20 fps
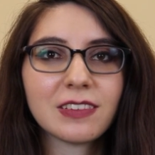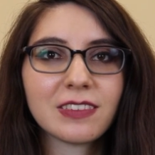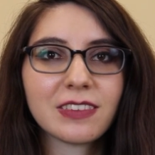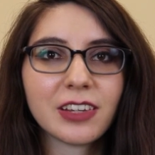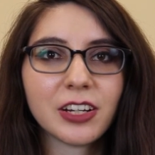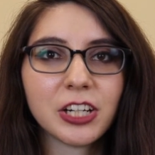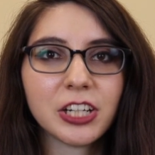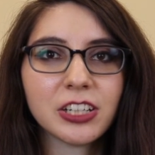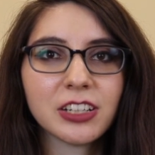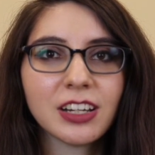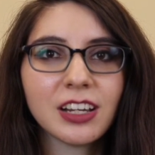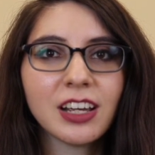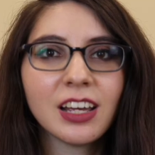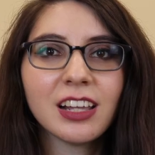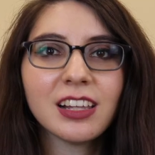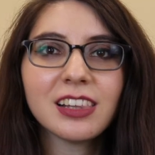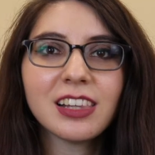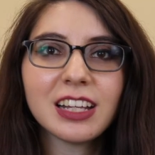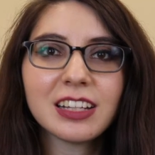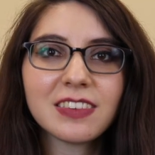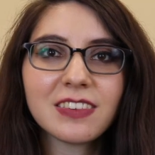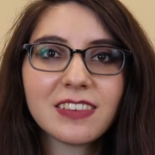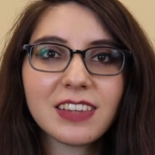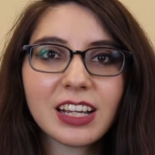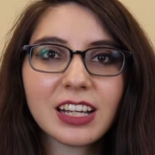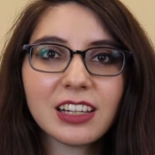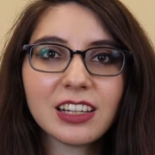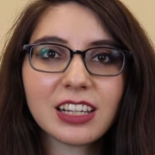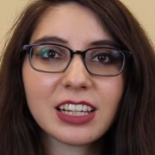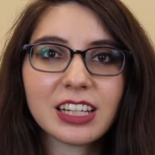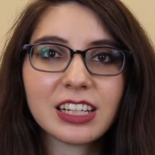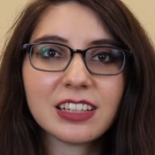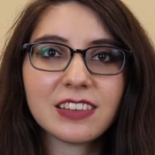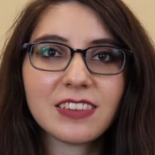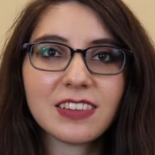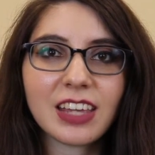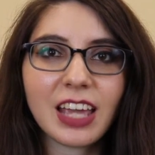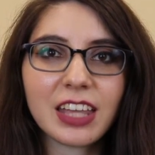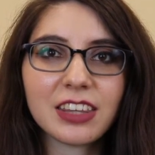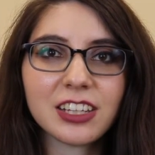start. Let's take a look at it
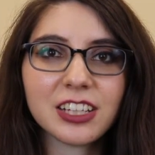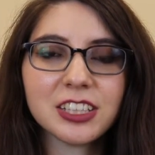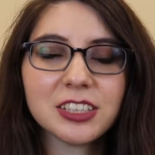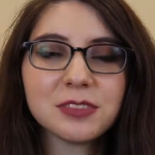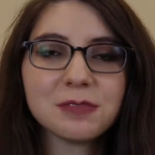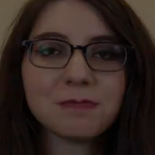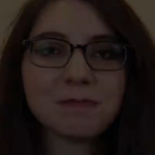together.